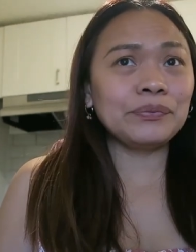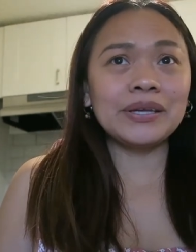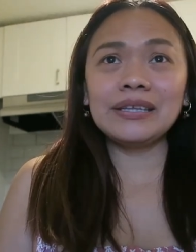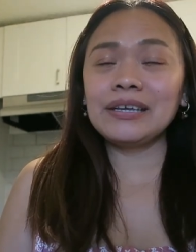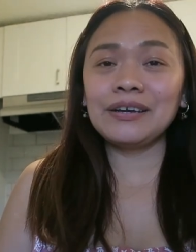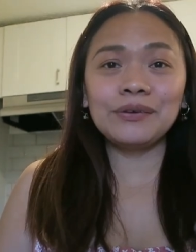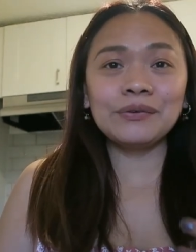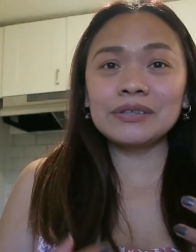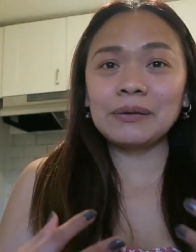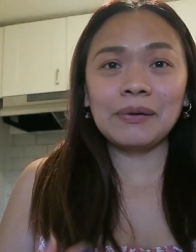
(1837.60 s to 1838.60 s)
pwede
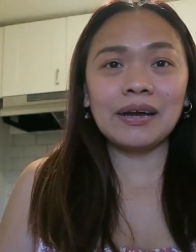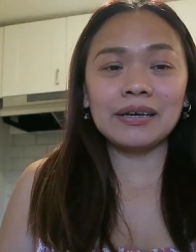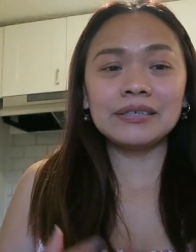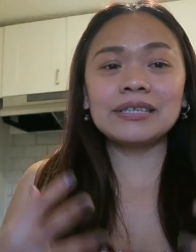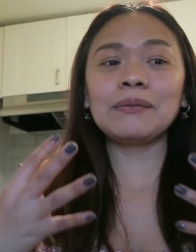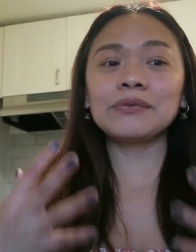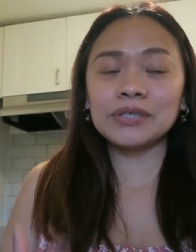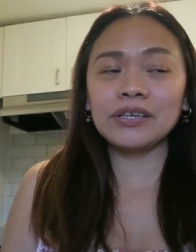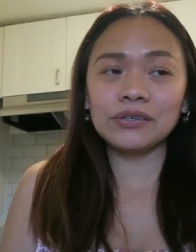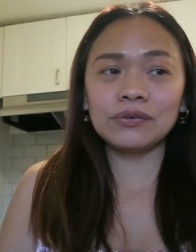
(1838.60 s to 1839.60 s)
kayong, diba, sabi ko
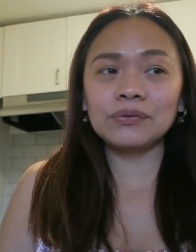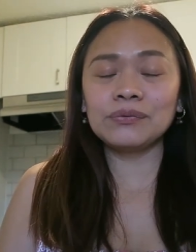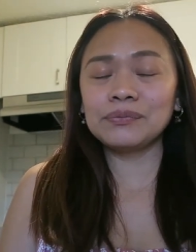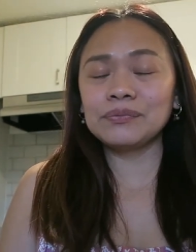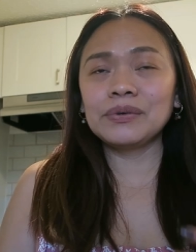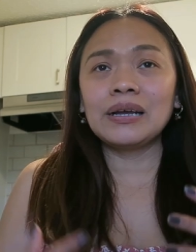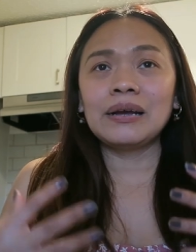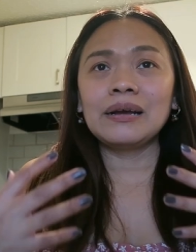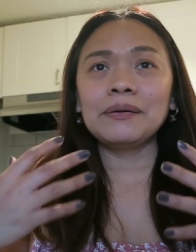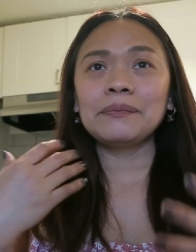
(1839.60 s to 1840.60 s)
sa inyo,
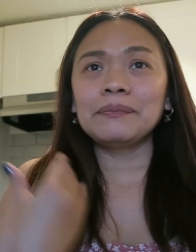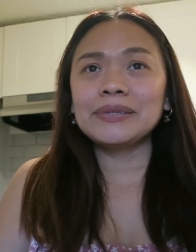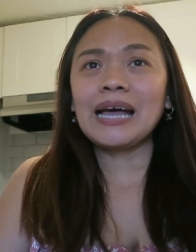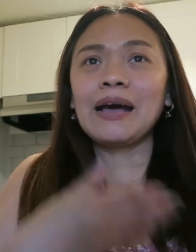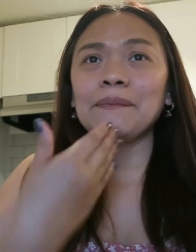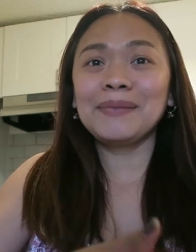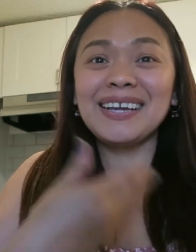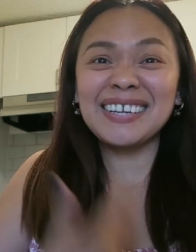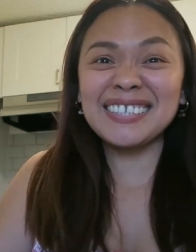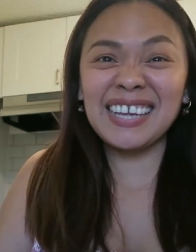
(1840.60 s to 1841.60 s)

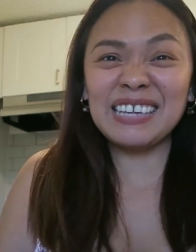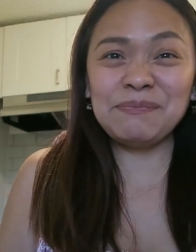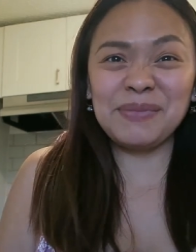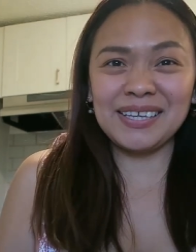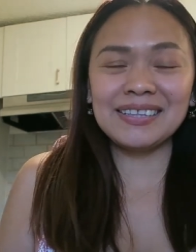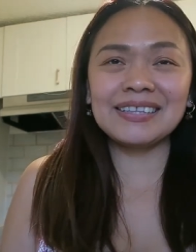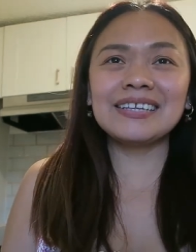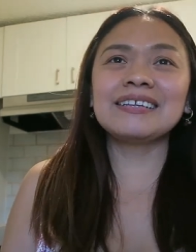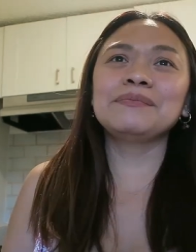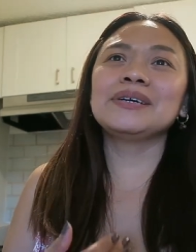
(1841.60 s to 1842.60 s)
madaming assignment,
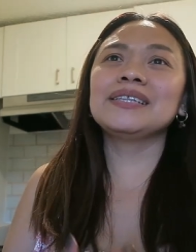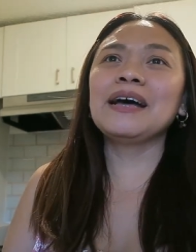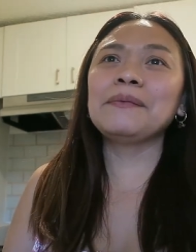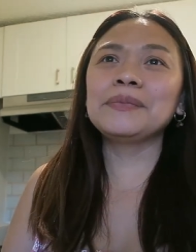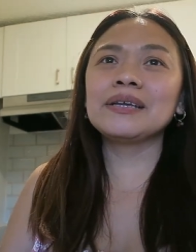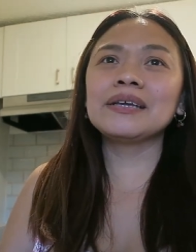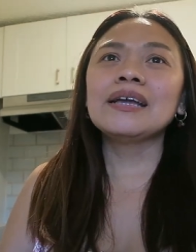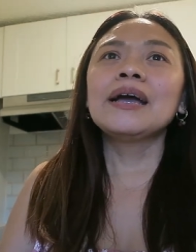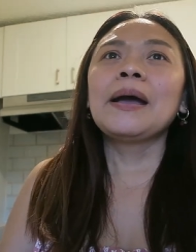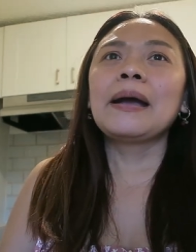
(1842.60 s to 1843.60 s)

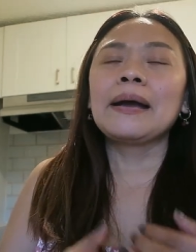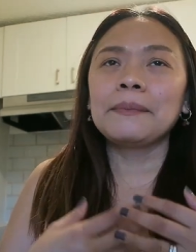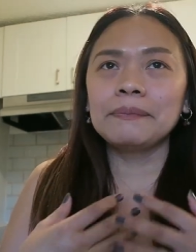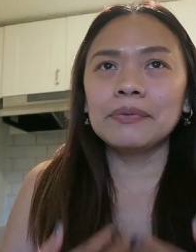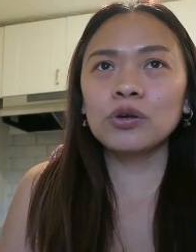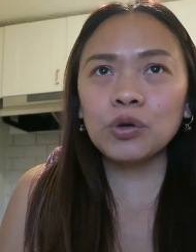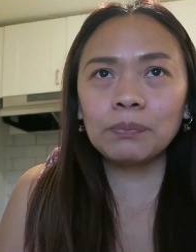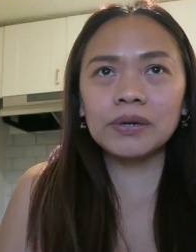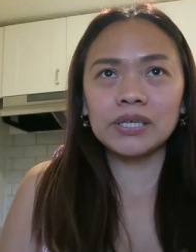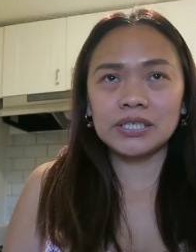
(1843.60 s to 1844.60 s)
madaming
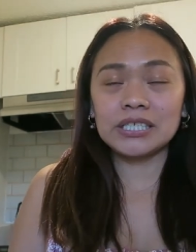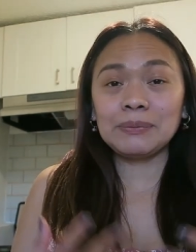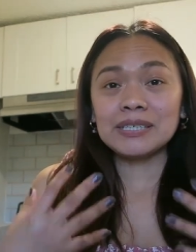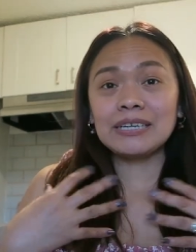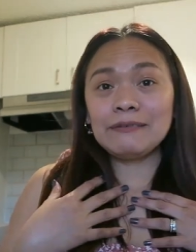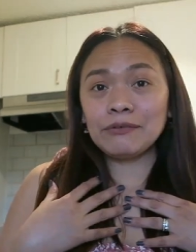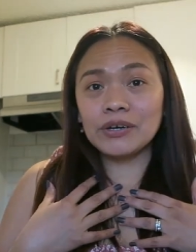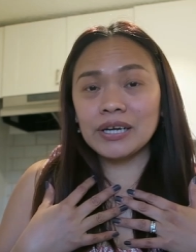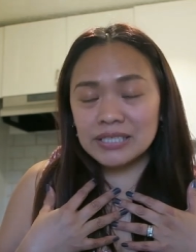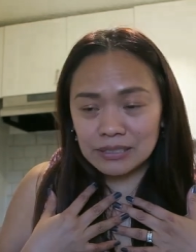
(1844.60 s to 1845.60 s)
group project, especially
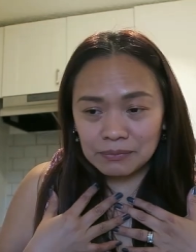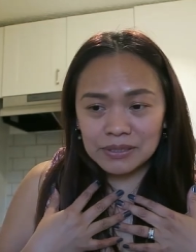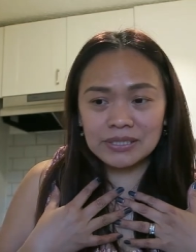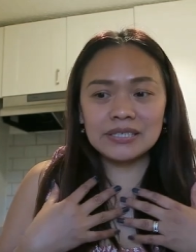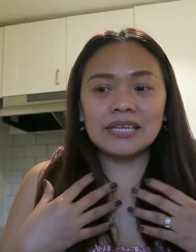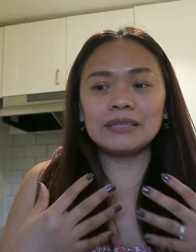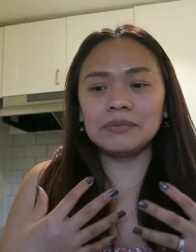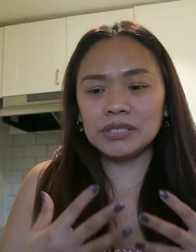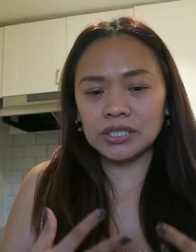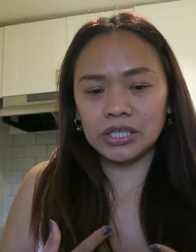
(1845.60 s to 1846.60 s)
for us, the business
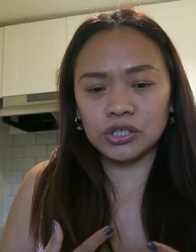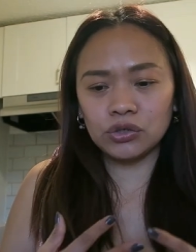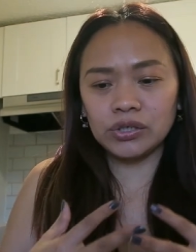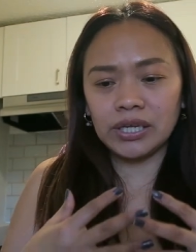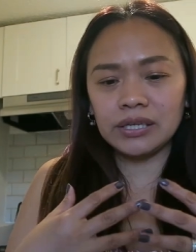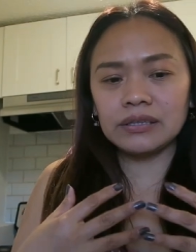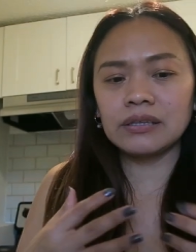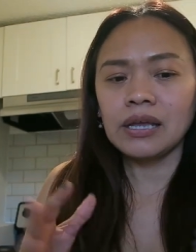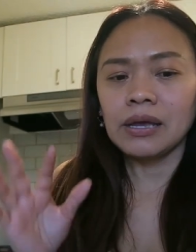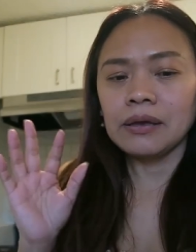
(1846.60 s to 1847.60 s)
administration.
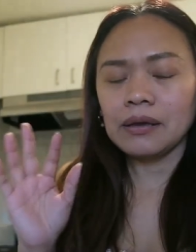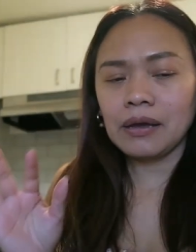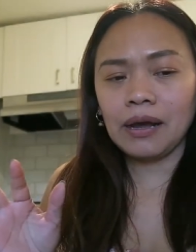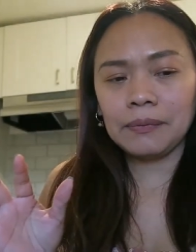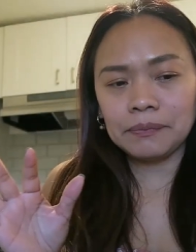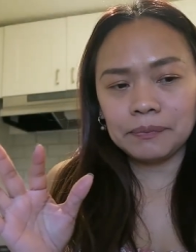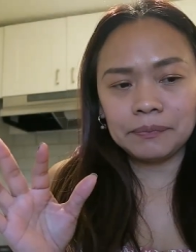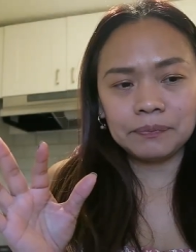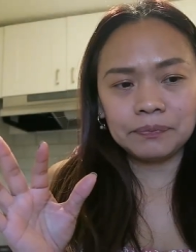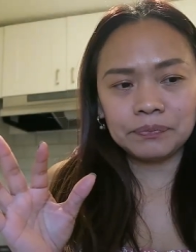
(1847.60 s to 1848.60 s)
And,
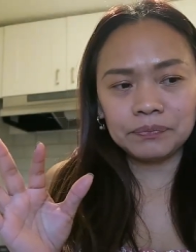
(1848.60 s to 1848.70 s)
um,